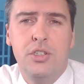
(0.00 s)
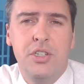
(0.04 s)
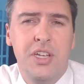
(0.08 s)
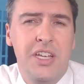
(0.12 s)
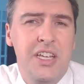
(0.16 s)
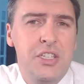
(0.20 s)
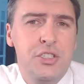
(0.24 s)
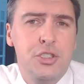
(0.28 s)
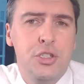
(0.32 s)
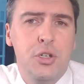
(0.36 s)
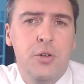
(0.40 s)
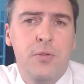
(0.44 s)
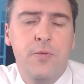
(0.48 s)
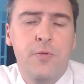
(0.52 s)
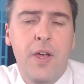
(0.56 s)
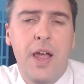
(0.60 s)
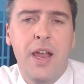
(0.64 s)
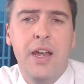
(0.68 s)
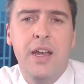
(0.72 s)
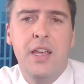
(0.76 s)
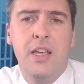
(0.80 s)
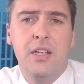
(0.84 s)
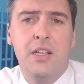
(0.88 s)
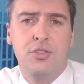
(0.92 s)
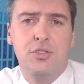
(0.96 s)
is your
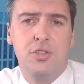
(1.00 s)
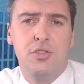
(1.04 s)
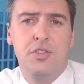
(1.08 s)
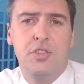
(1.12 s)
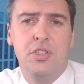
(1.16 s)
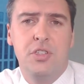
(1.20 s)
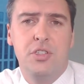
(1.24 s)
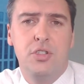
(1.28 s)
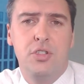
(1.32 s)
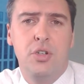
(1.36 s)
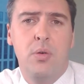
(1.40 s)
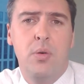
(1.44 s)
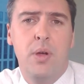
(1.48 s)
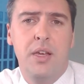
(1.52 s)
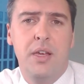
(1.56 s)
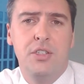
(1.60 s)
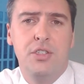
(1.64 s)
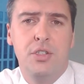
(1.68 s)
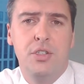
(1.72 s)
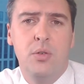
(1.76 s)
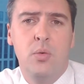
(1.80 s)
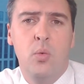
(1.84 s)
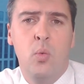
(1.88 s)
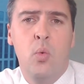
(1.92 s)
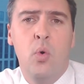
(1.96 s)
financial
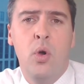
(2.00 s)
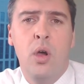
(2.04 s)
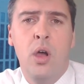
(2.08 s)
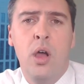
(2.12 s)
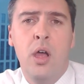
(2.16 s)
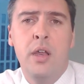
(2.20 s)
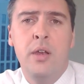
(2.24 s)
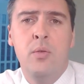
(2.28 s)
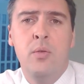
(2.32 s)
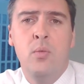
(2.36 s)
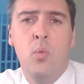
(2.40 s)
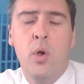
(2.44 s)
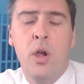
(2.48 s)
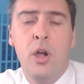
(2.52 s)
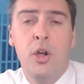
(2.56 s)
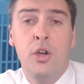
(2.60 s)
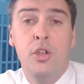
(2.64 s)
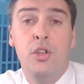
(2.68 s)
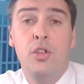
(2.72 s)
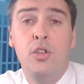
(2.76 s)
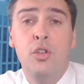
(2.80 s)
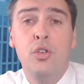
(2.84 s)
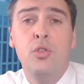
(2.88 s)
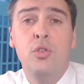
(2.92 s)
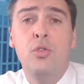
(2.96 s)
situation one where
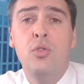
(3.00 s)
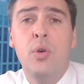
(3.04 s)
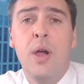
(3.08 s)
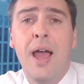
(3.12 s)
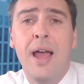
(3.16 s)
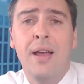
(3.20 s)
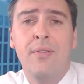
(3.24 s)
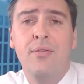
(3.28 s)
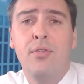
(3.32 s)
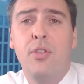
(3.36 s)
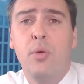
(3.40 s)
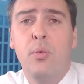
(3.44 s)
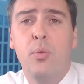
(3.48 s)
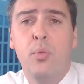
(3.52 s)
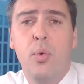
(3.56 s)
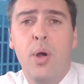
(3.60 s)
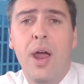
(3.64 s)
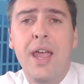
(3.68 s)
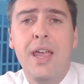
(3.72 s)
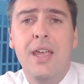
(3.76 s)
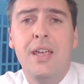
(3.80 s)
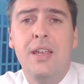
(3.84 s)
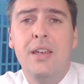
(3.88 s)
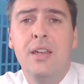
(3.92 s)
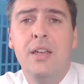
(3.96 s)
you have the
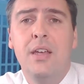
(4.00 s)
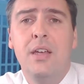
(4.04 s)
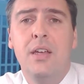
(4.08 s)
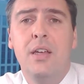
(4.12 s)
right